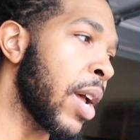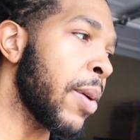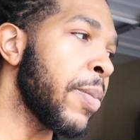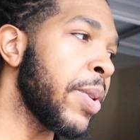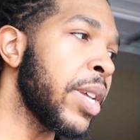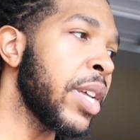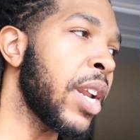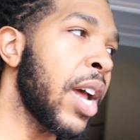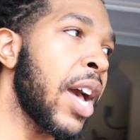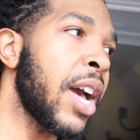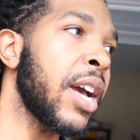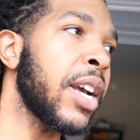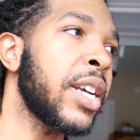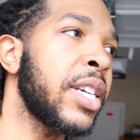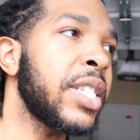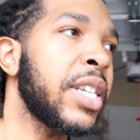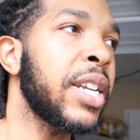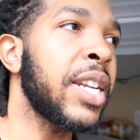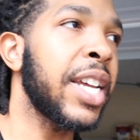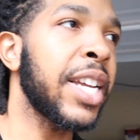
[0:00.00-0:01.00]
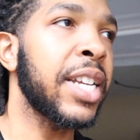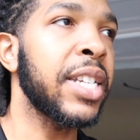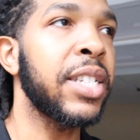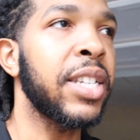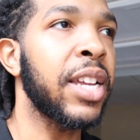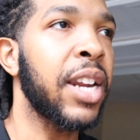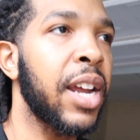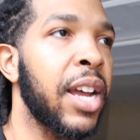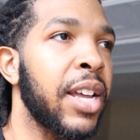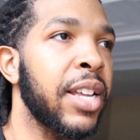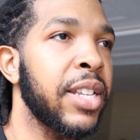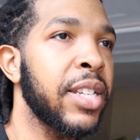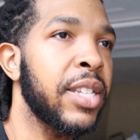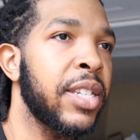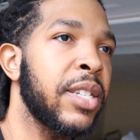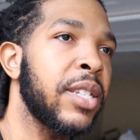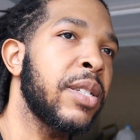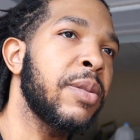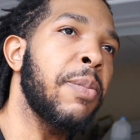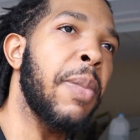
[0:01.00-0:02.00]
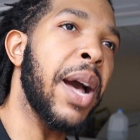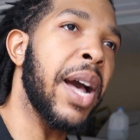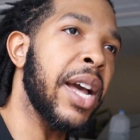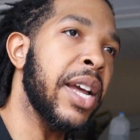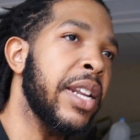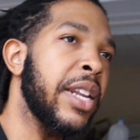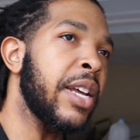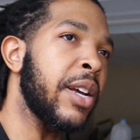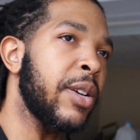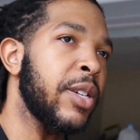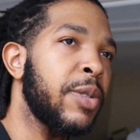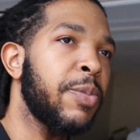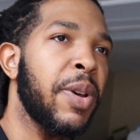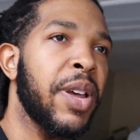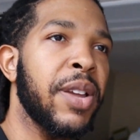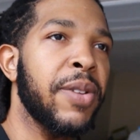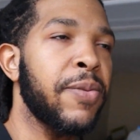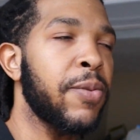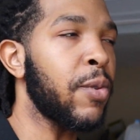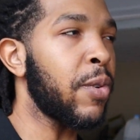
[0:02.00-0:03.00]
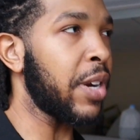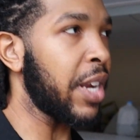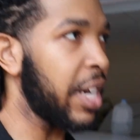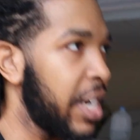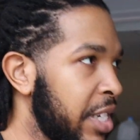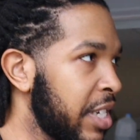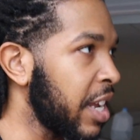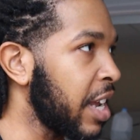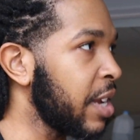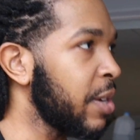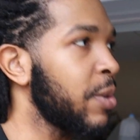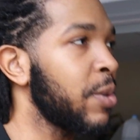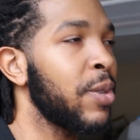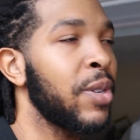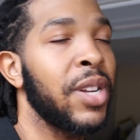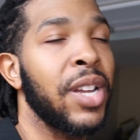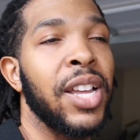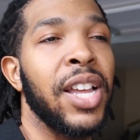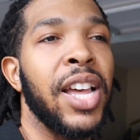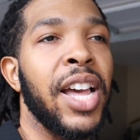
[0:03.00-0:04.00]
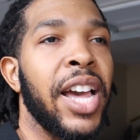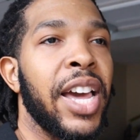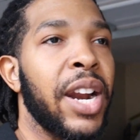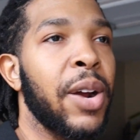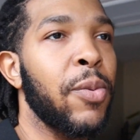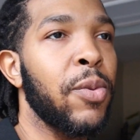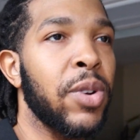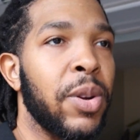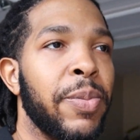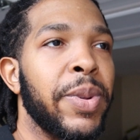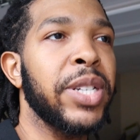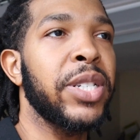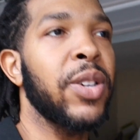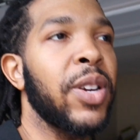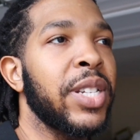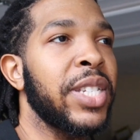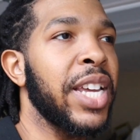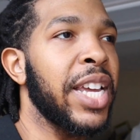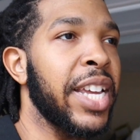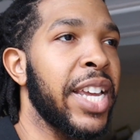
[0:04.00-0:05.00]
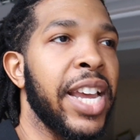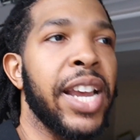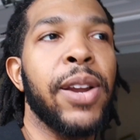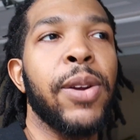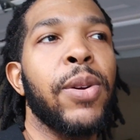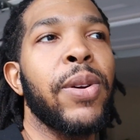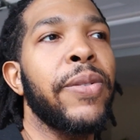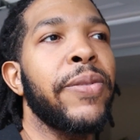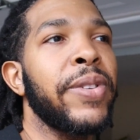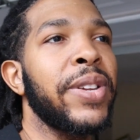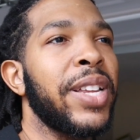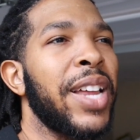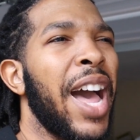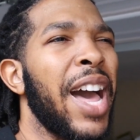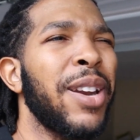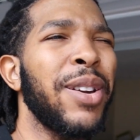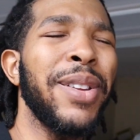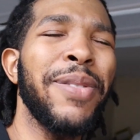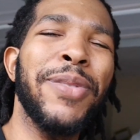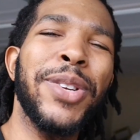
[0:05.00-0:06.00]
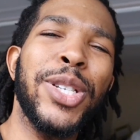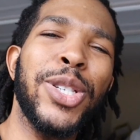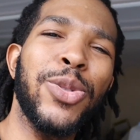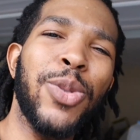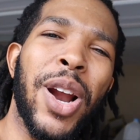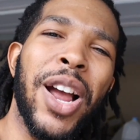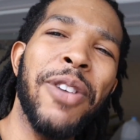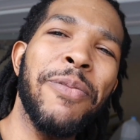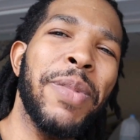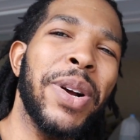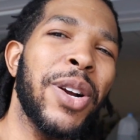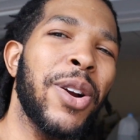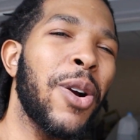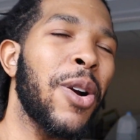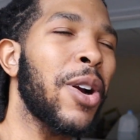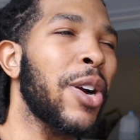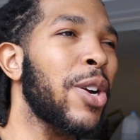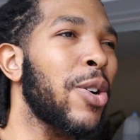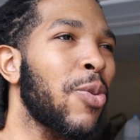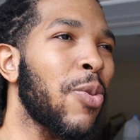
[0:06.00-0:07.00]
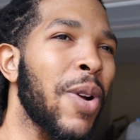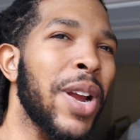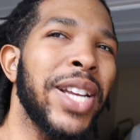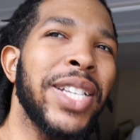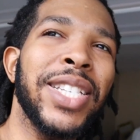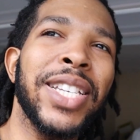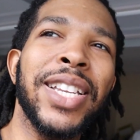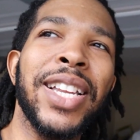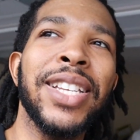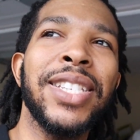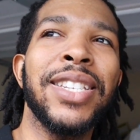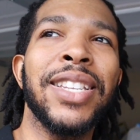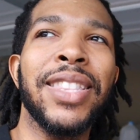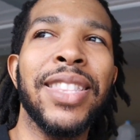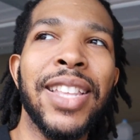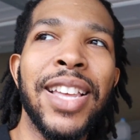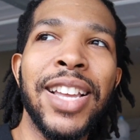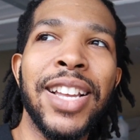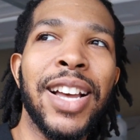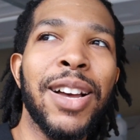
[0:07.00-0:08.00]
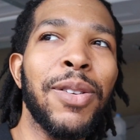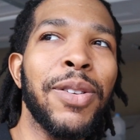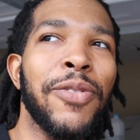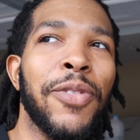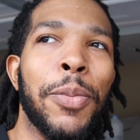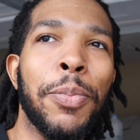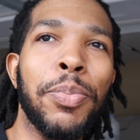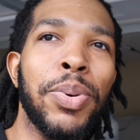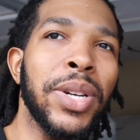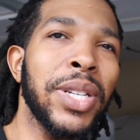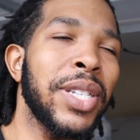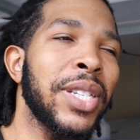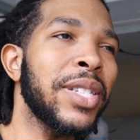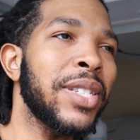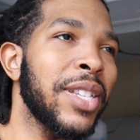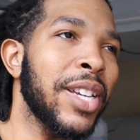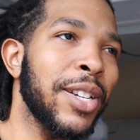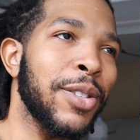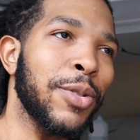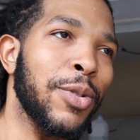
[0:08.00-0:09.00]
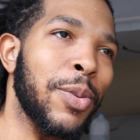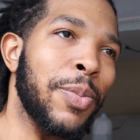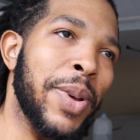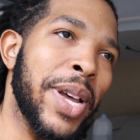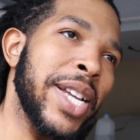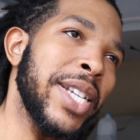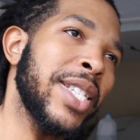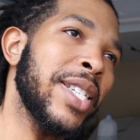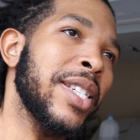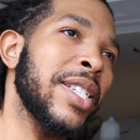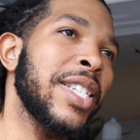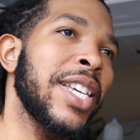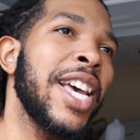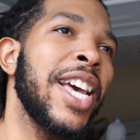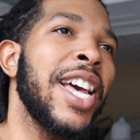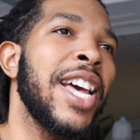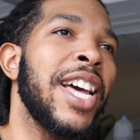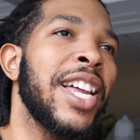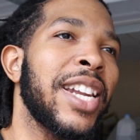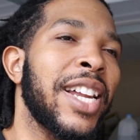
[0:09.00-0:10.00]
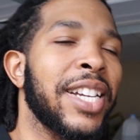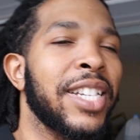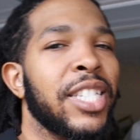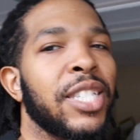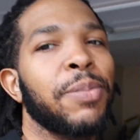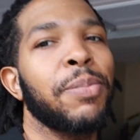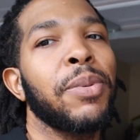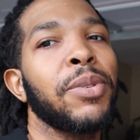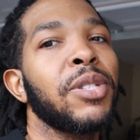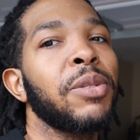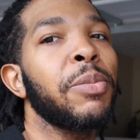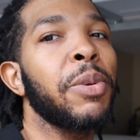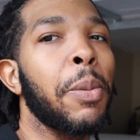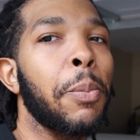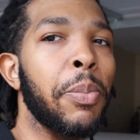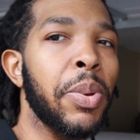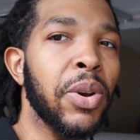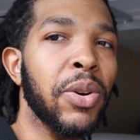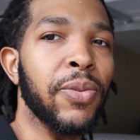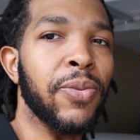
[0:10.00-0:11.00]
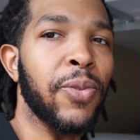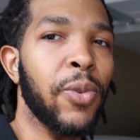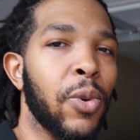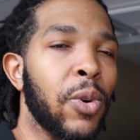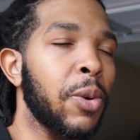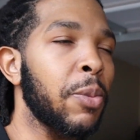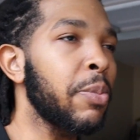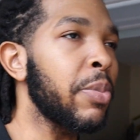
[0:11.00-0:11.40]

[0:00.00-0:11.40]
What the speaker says: I mean, like I said, this is mine now. It's paid for. I got the title, and I want to make sure I take care of it. I don't even drive my car crazy. That's the thing. I don't even put this thing through the paces like it's supposed to be built for.